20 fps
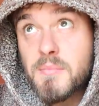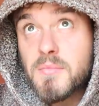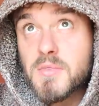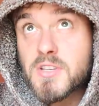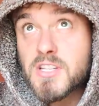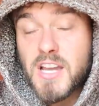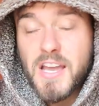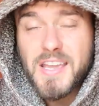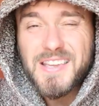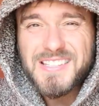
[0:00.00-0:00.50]

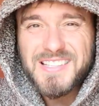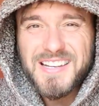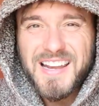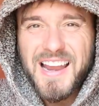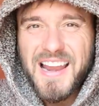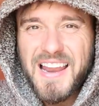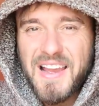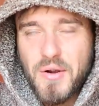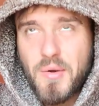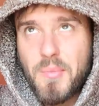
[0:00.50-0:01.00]
chasing a
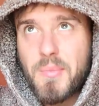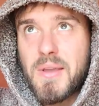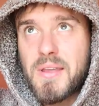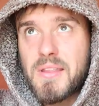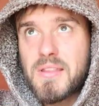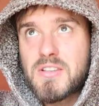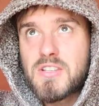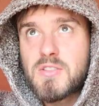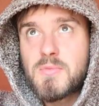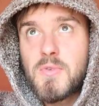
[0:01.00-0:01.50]
little
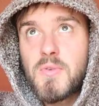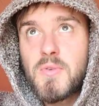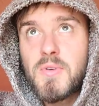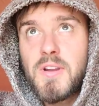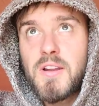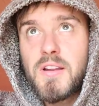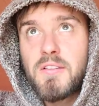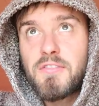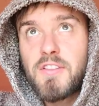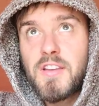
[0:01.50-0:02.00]
bit this
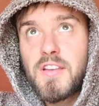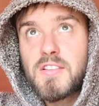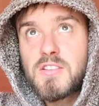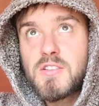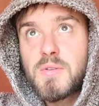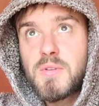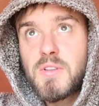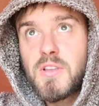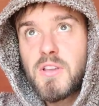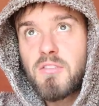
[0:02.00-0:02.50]
morning, I think,
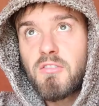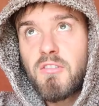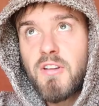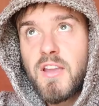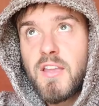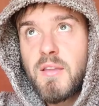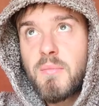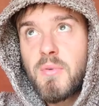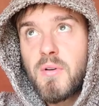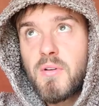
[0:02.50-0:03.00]
to a
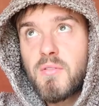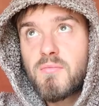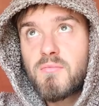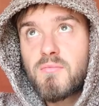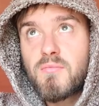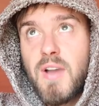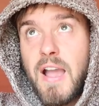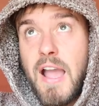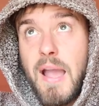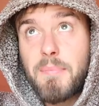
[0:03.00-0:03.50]
degree, but
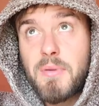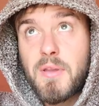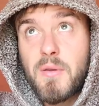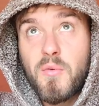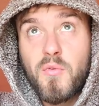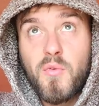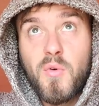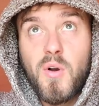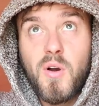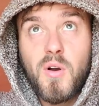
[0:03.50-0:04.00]
happy
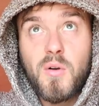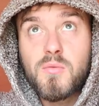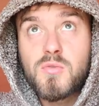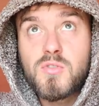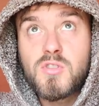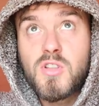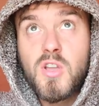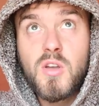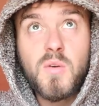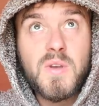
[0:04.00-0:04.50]
with what I
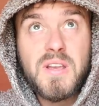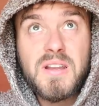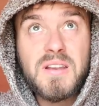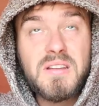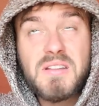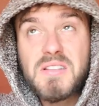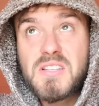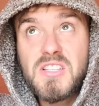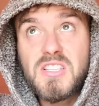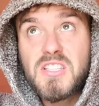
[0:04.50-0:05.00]
was doing,
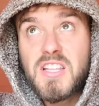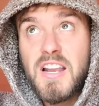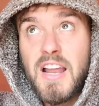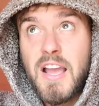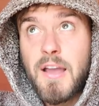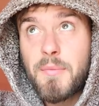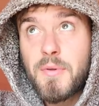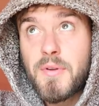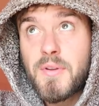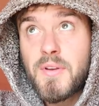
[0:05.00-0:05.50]
and it just
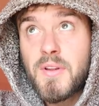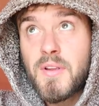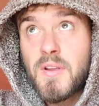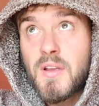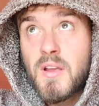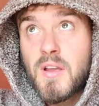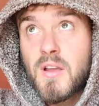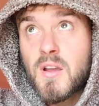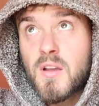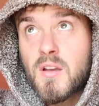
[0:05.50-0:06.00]
didn't happen.
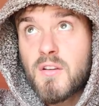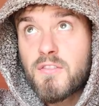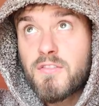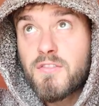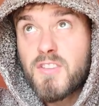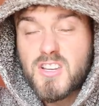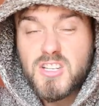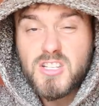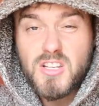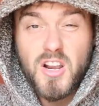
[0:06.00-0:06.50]

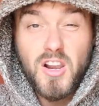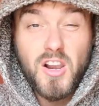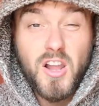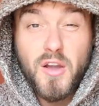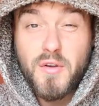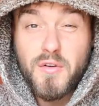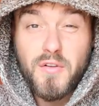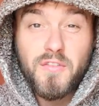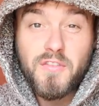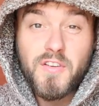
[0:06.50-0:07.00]
Fish, a
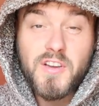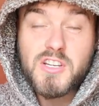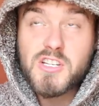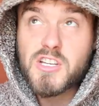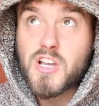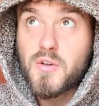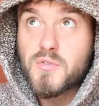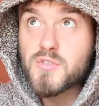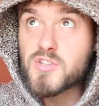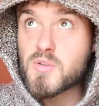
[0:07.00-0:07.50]
load of fish
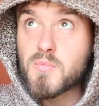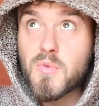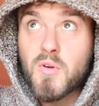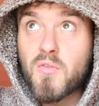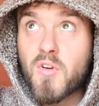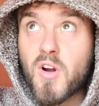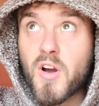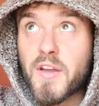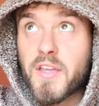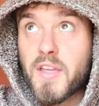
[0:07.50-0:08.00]
shown to my
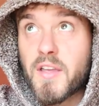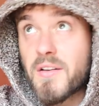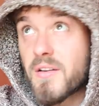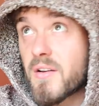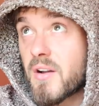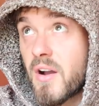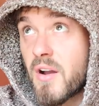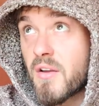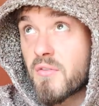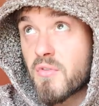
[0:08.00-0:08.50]
right
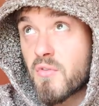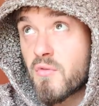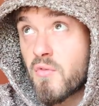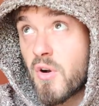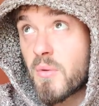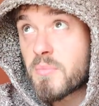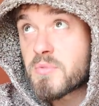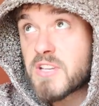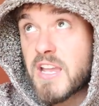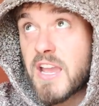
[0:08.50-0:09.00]
over
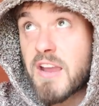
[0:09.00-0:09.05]
Rob's